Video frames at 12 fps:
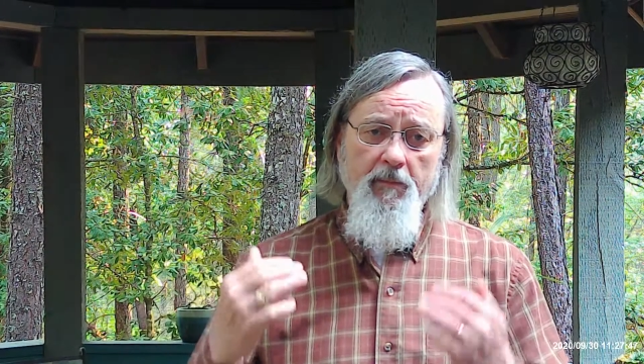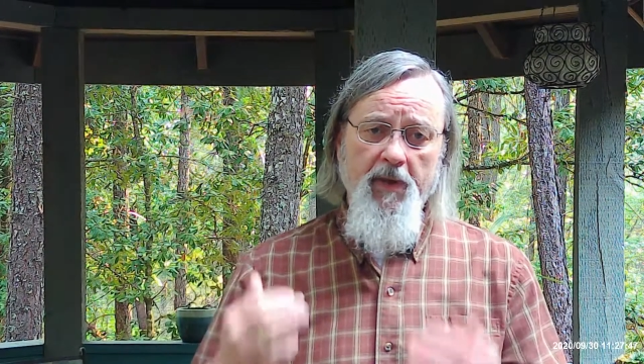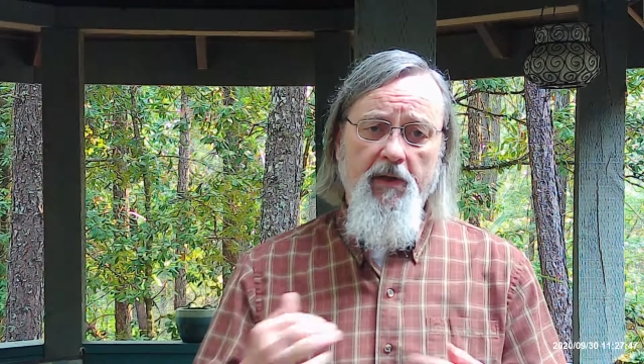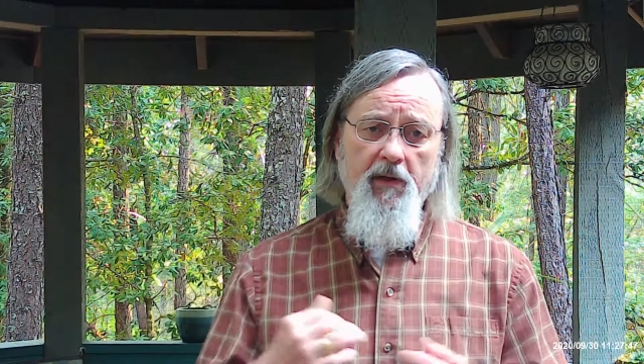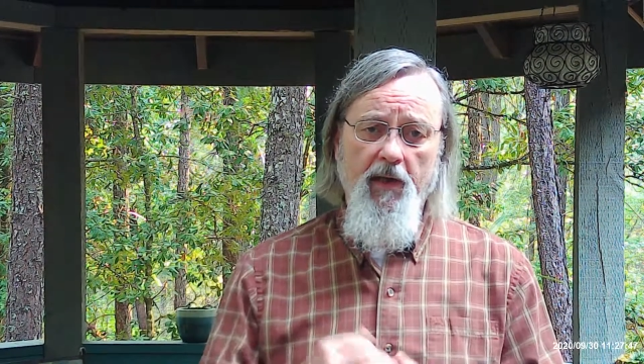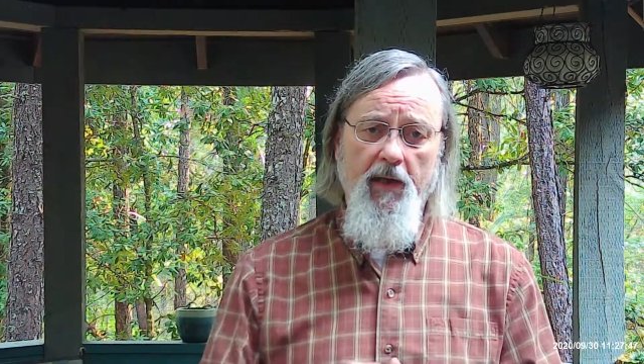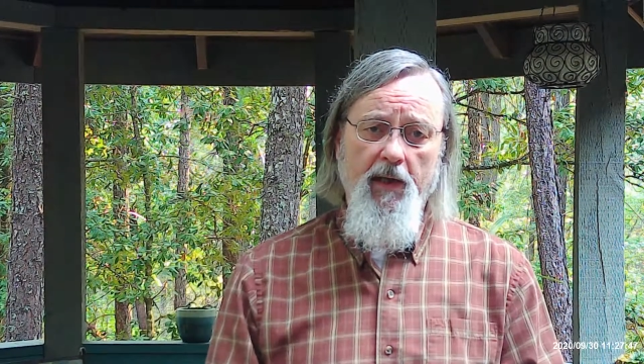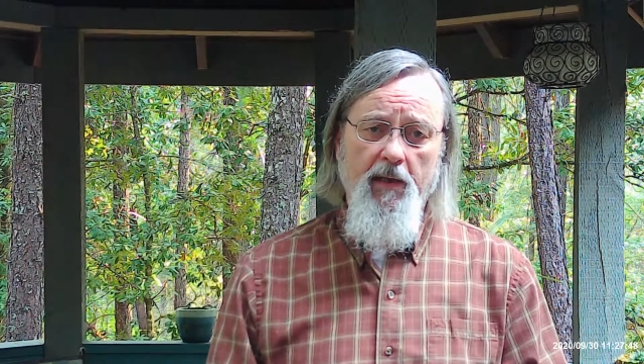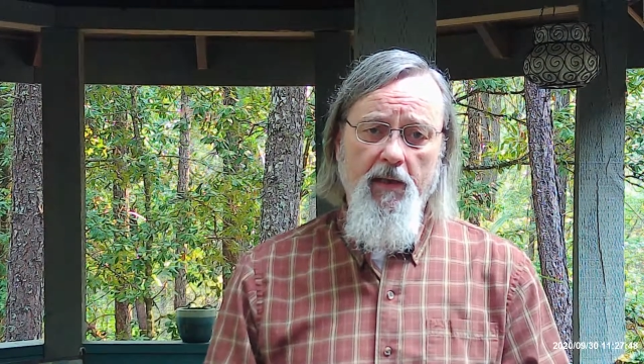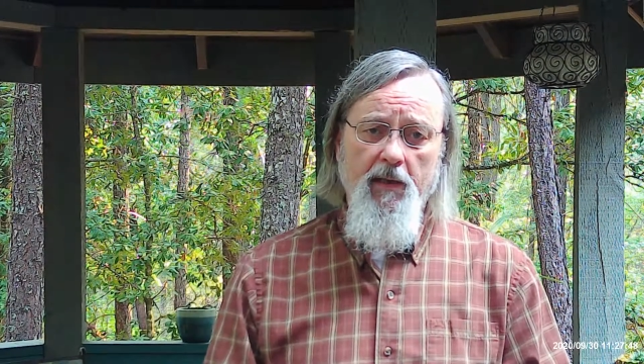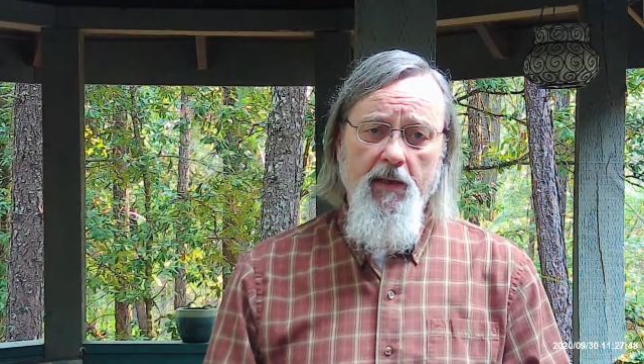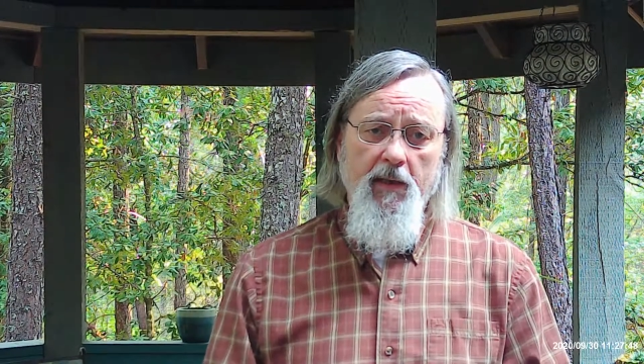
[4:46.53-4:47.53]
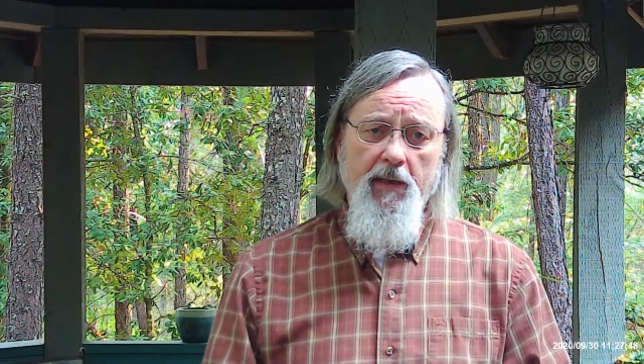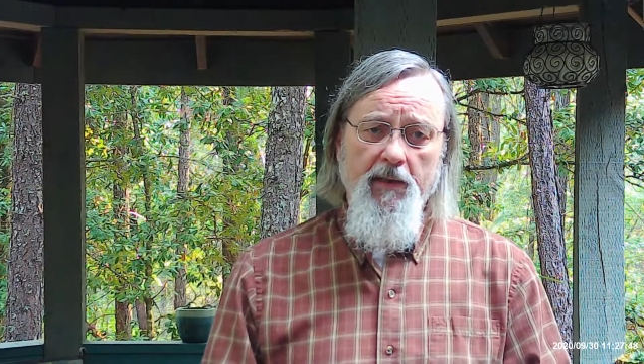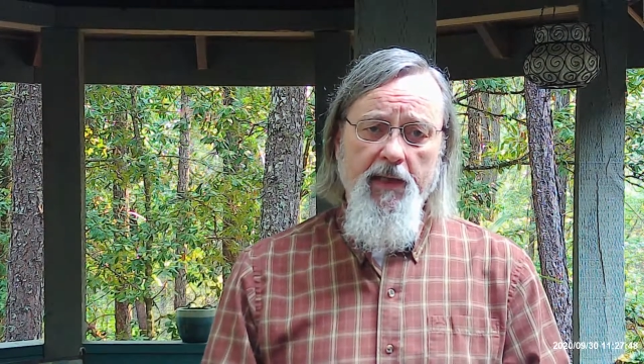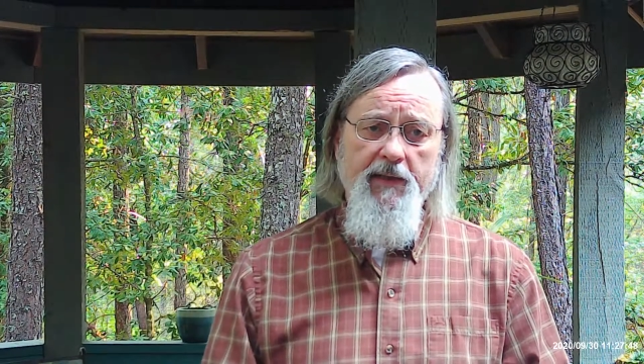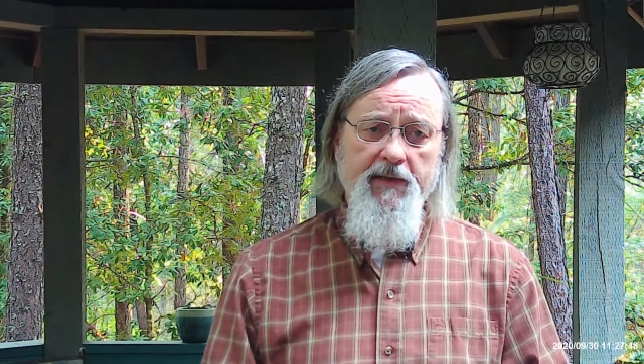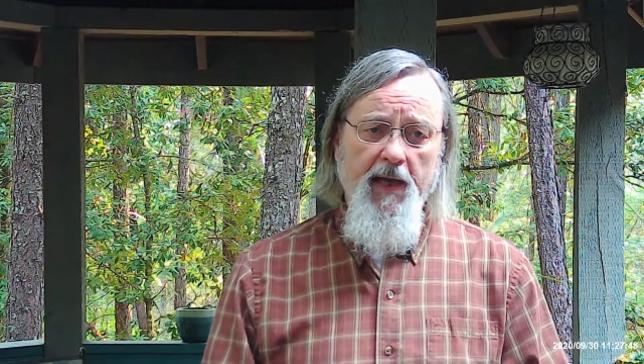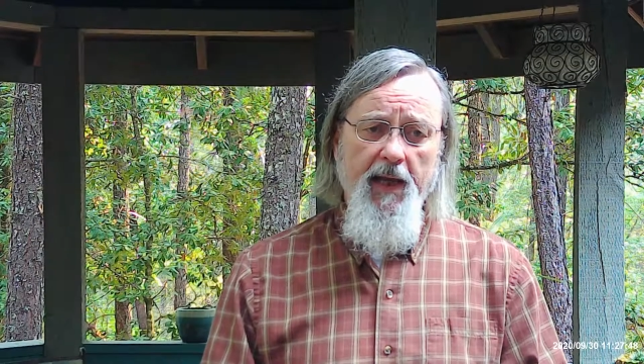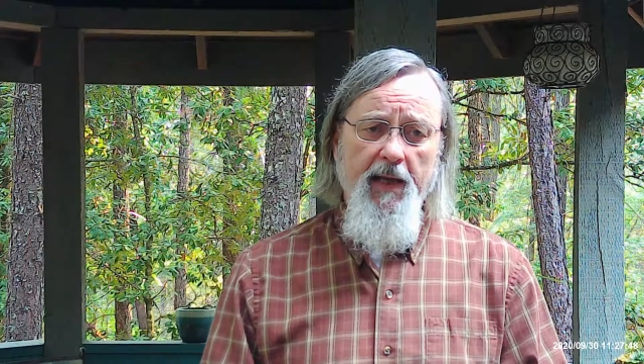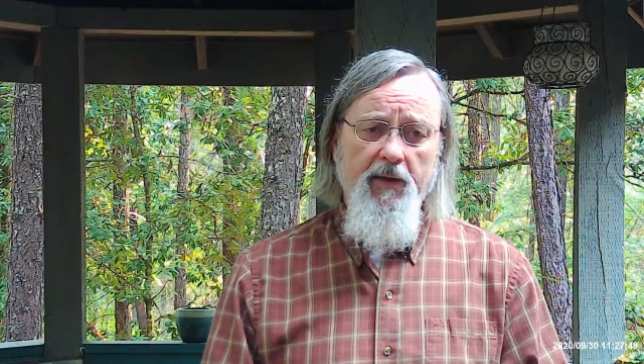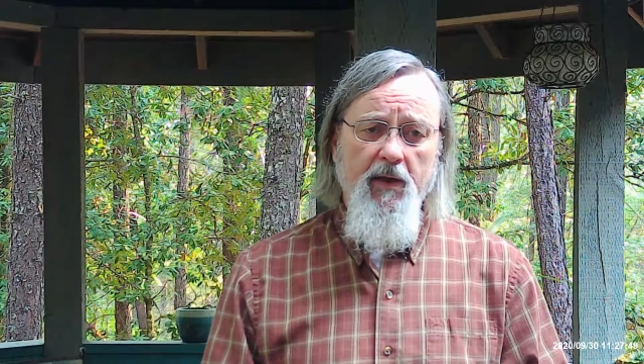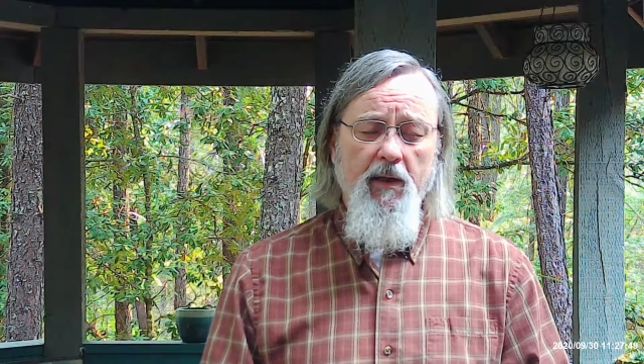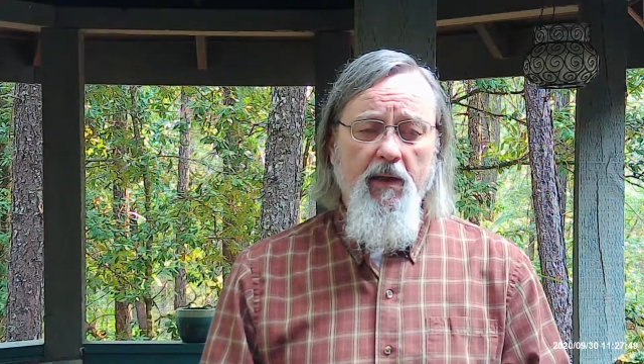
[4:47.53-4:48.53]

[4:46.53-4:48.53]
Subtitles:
bitterly. They said,